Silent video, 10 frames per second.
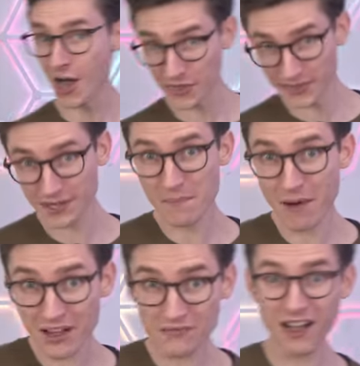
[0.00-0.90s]
I think the
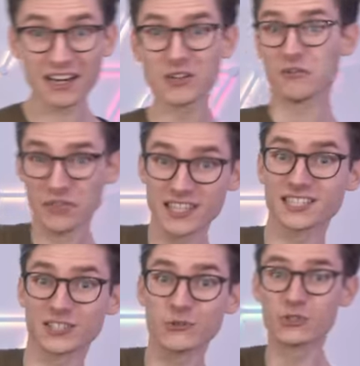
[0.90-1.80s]
combined value of
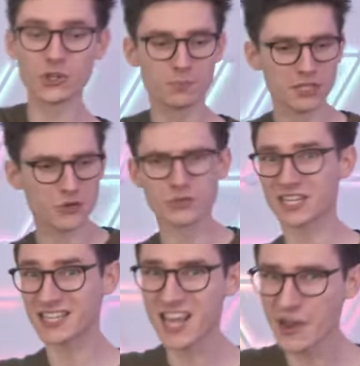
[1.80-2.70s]
these two GPUs
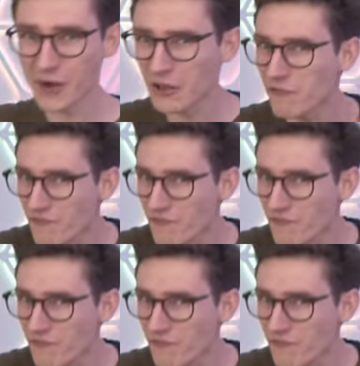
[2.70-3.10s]
is nearing